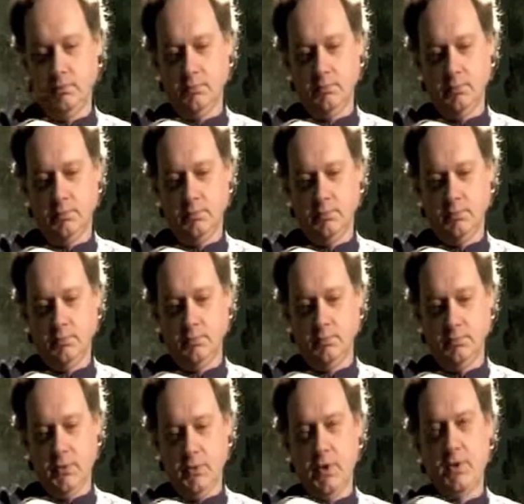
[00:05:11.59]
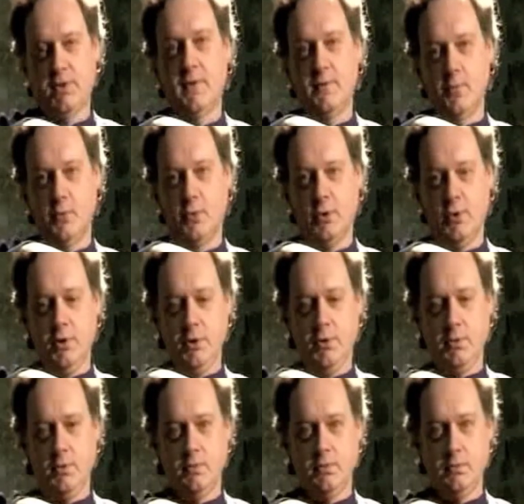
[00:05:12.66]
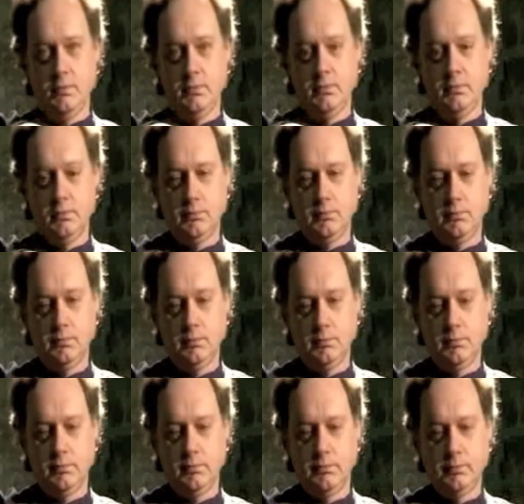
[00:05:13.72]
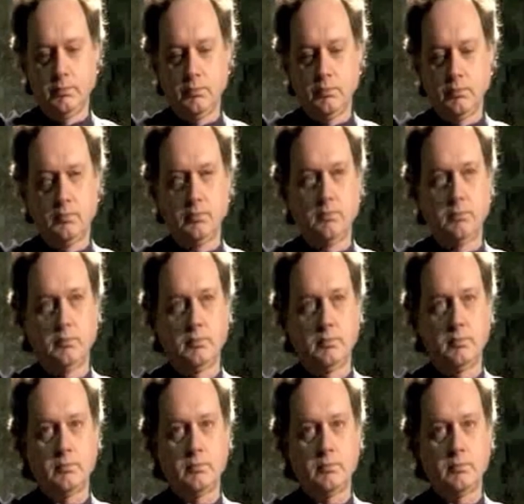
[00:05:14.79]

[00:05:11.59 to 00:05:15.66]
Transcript: and even though This may seem contradictory.